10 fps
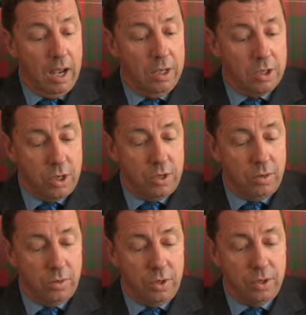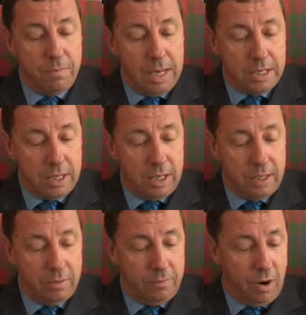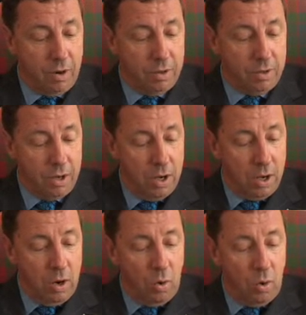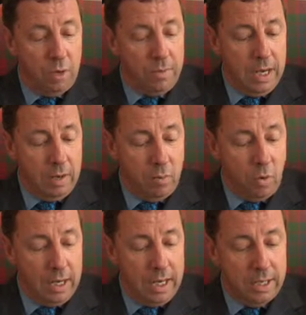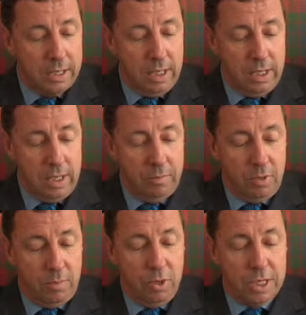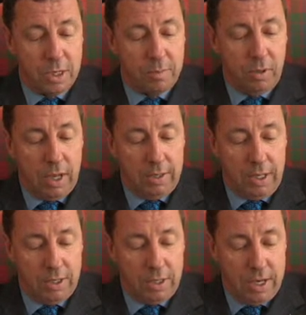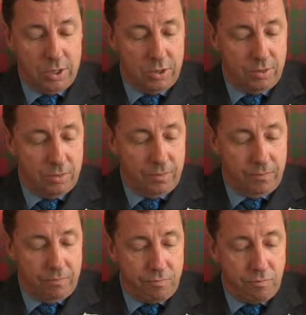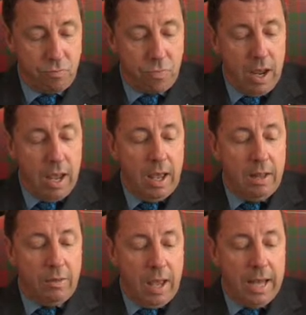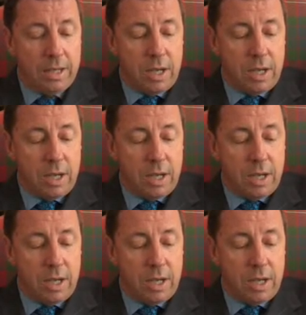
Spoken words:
internal, the domestic and the foreign, or in a more legalistic idiom, the municipal and the international. That